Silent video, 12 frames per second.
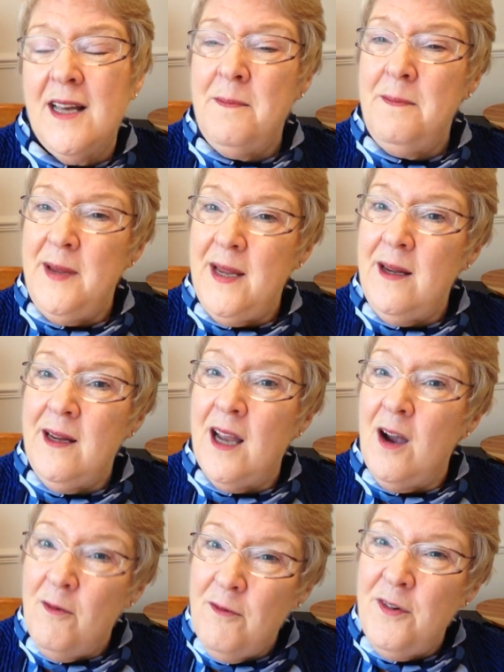and being
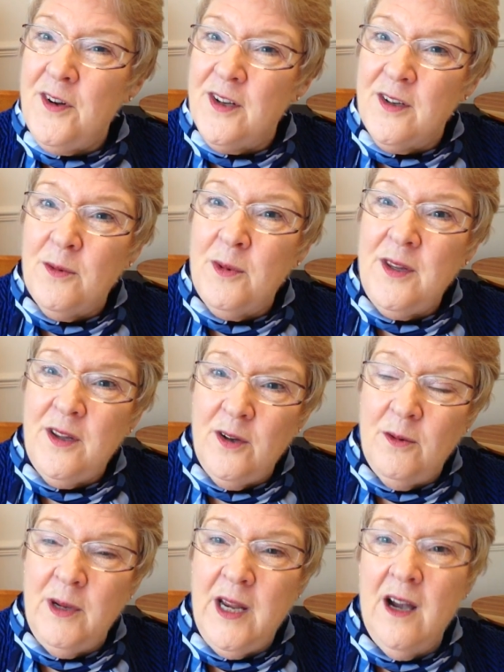confident with who
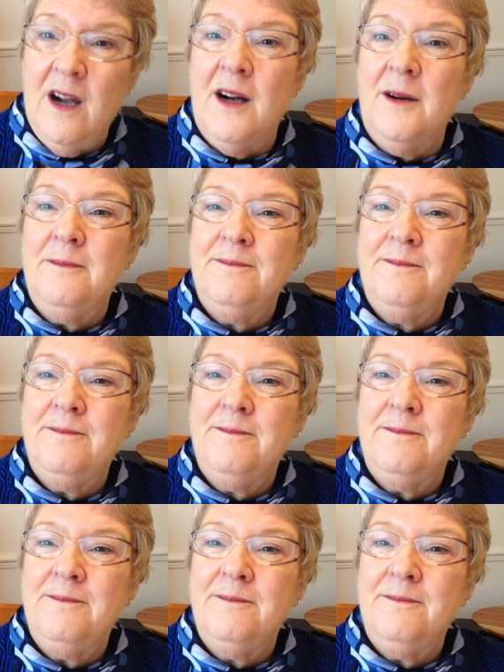we are.